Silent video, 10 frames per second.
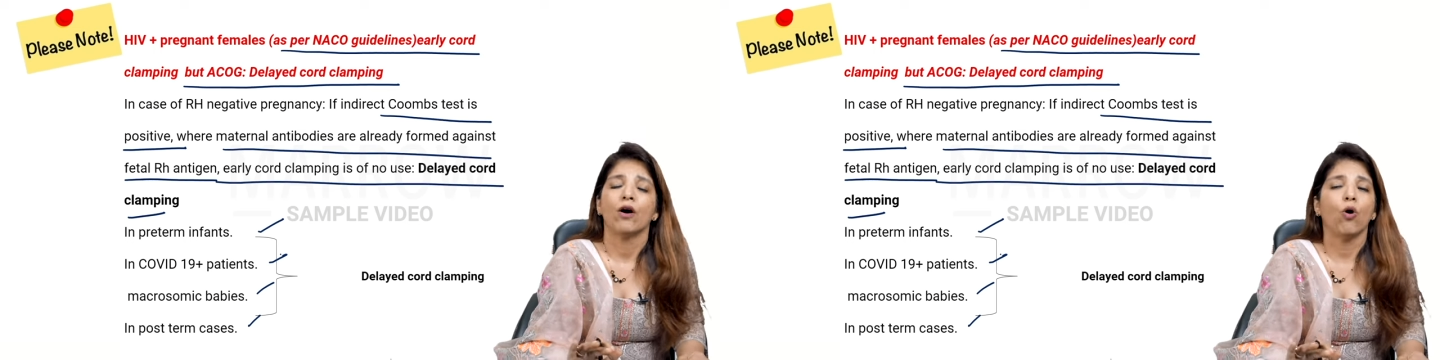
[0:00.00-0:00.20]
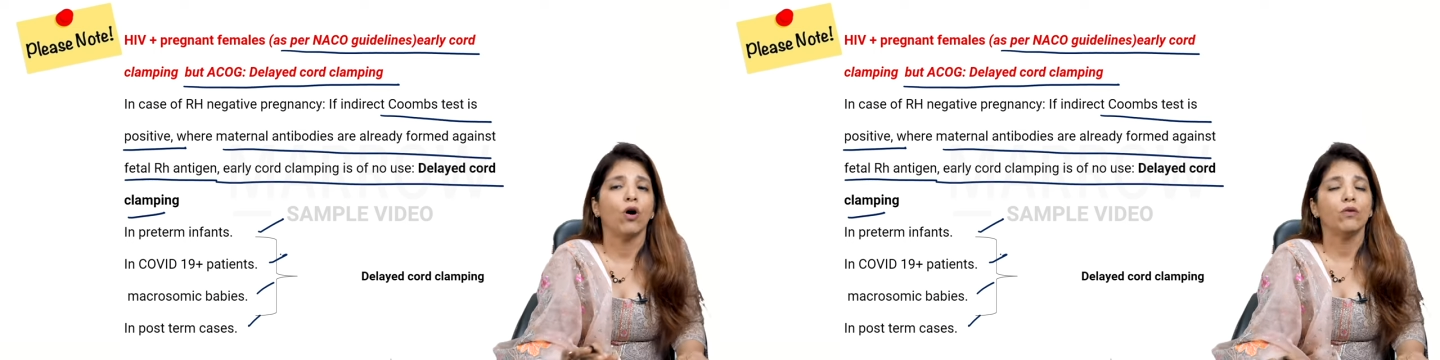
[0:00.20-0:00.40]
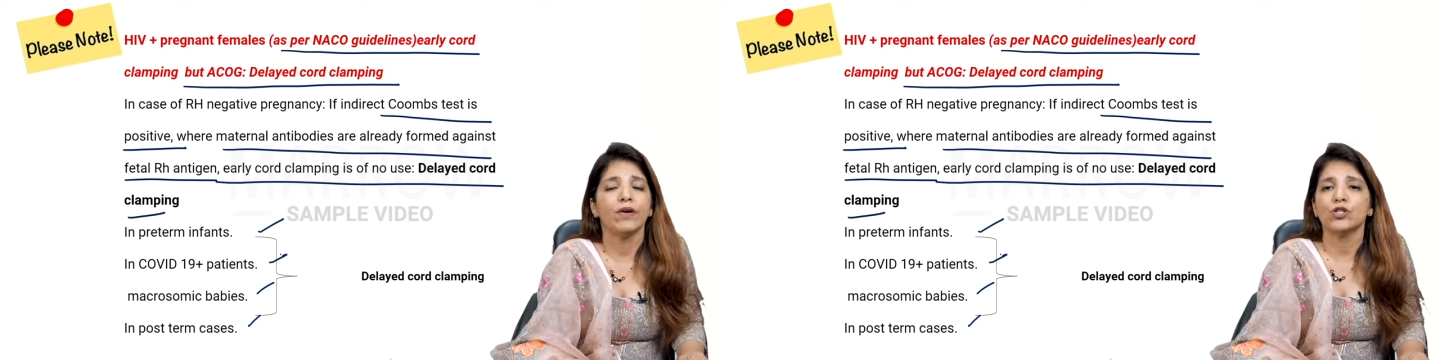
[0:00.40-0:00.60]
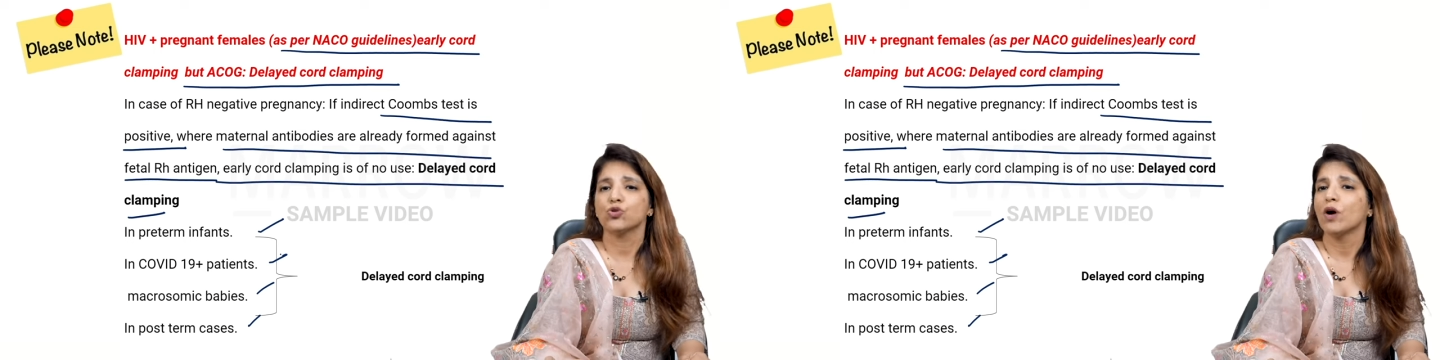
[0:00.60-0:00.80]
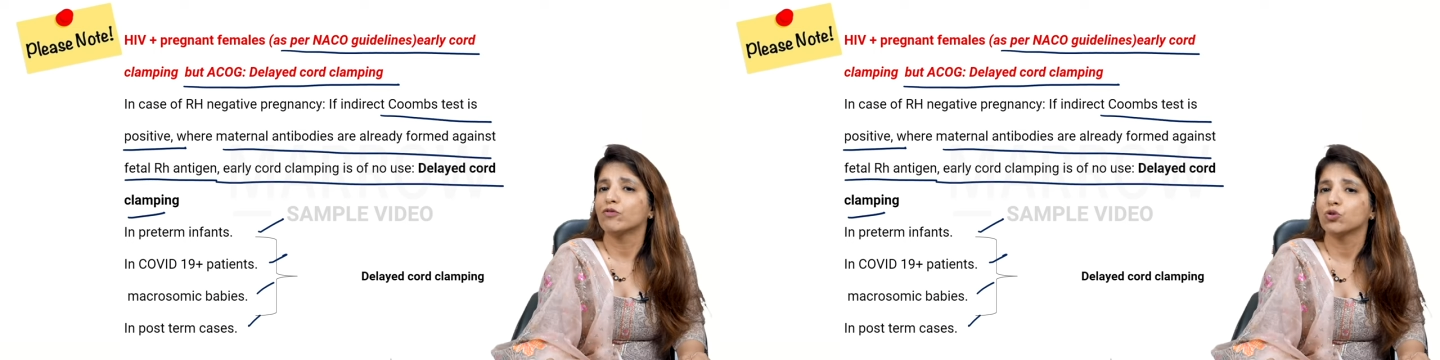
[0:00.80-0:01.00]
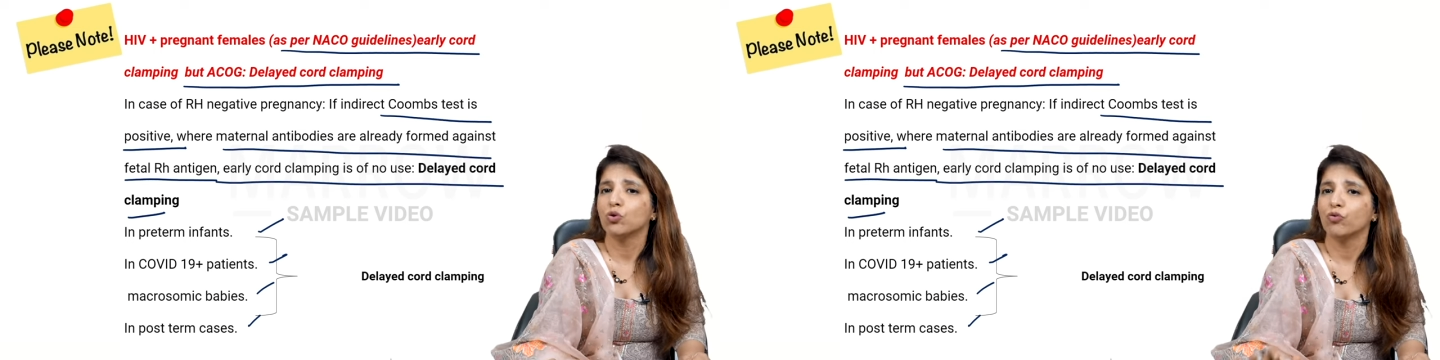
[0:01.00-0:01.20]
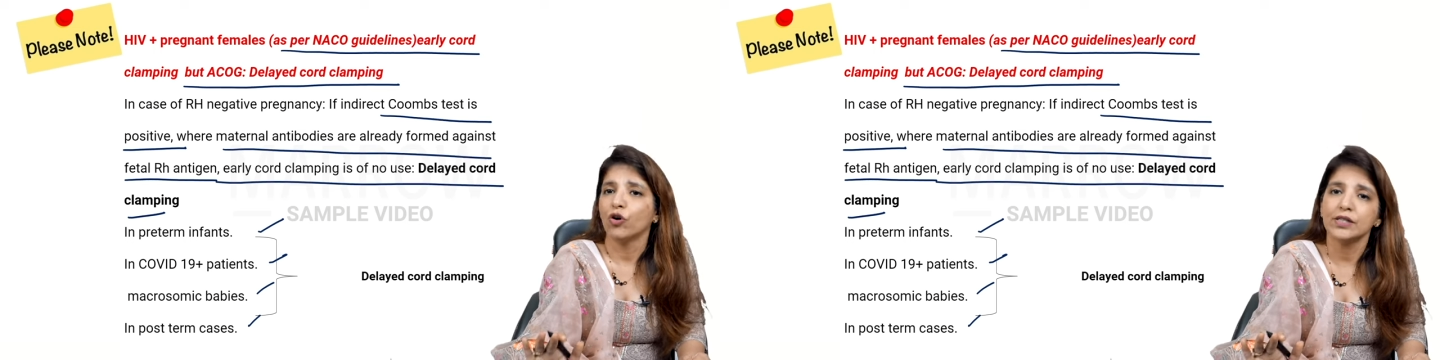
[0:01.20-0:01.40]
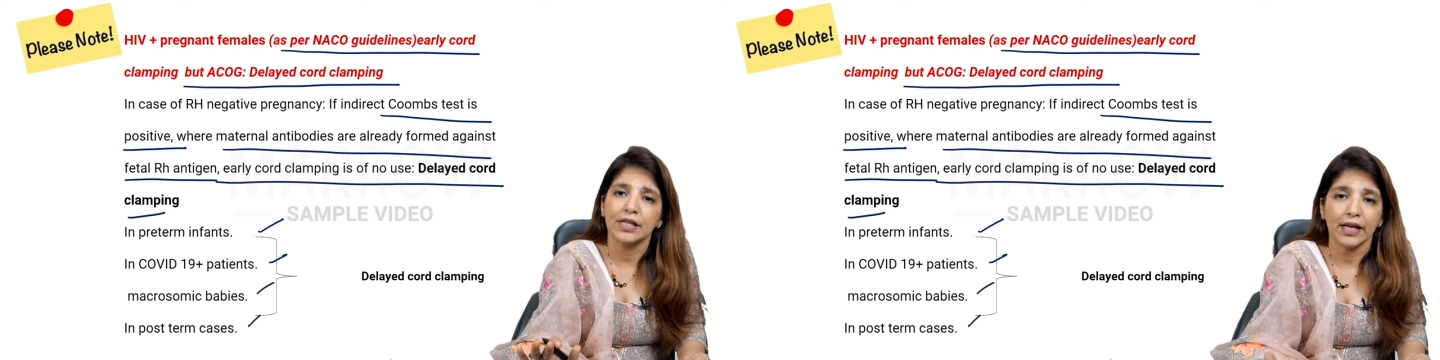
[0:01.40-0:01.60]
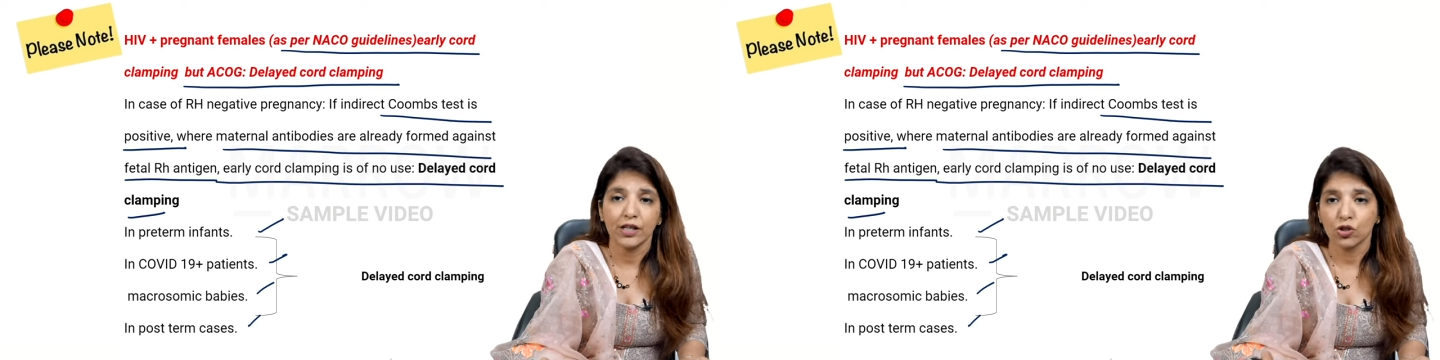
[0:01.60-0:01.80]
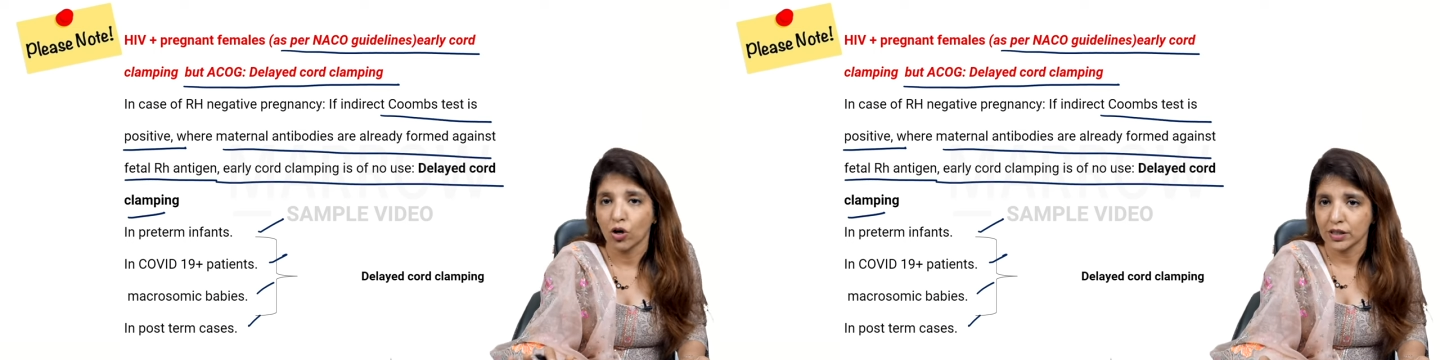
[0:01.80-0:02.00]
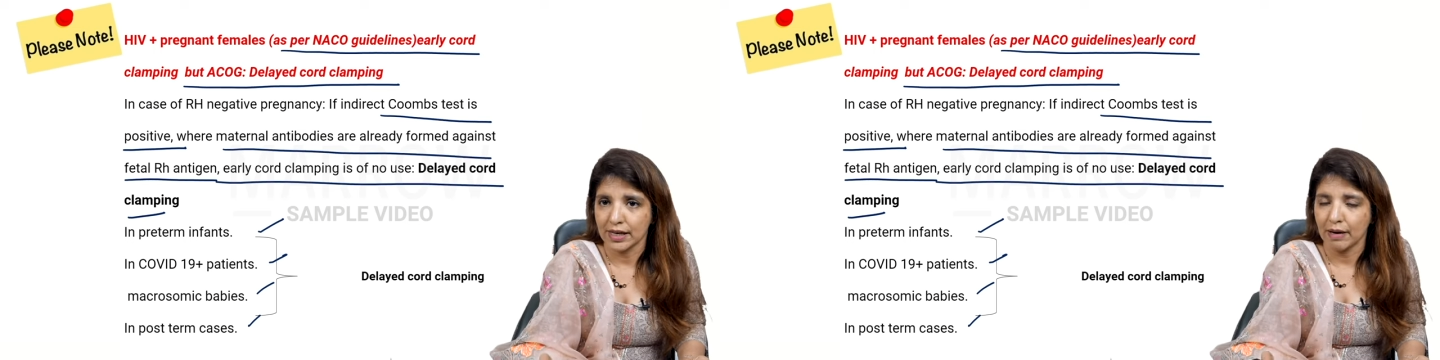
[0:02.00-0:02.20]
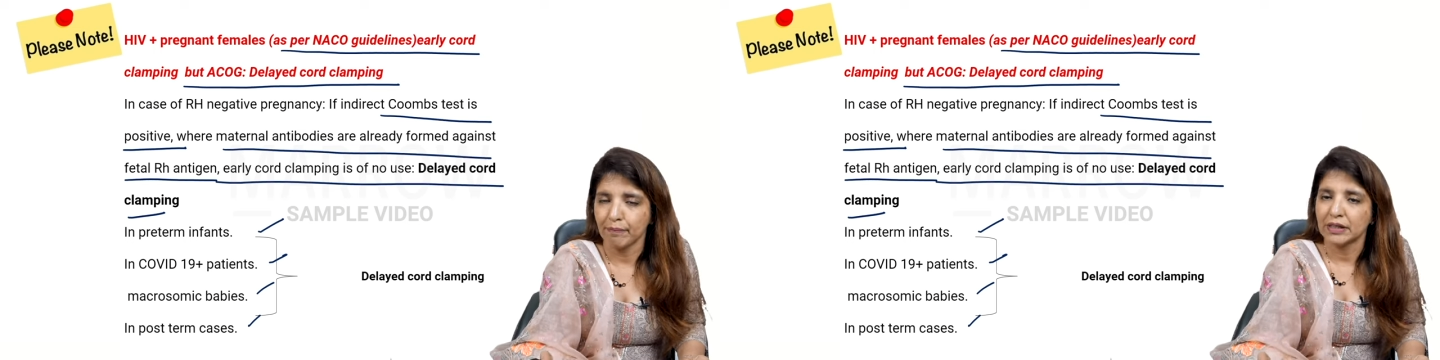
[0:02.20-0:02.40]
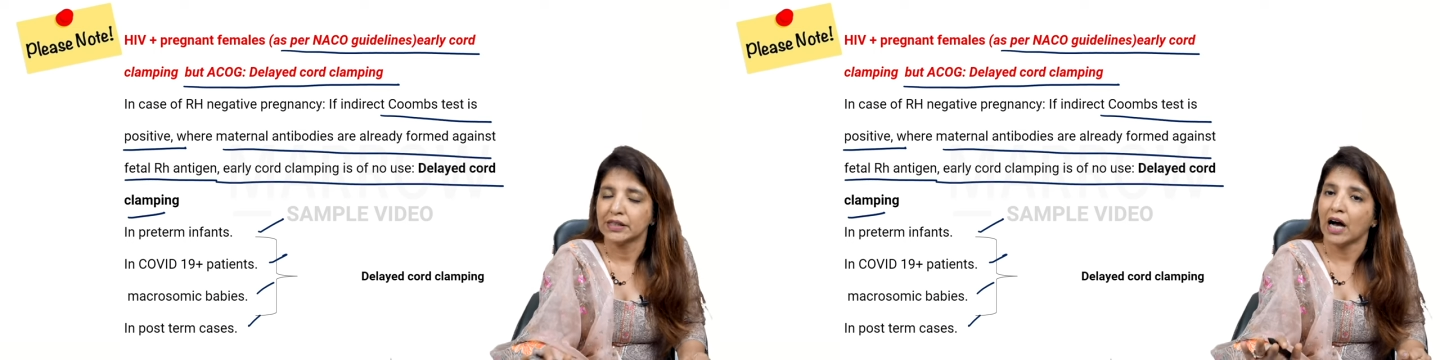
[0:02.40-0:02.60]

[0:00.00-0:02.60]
always you have to go for delayed cord clamping. The